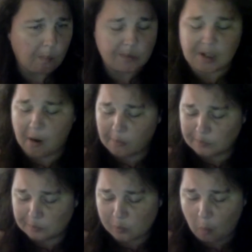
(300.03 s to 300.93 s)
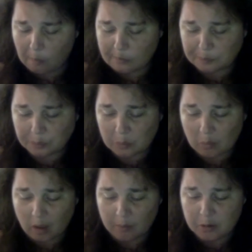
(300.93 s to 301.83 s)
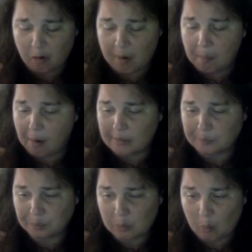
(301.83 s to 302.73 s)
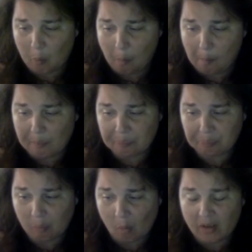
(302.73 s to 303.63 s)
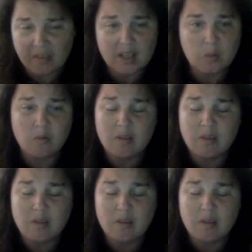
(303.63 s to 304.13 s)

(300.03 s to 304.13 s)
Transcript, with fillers: But yeah. I'm sorry, but if that's what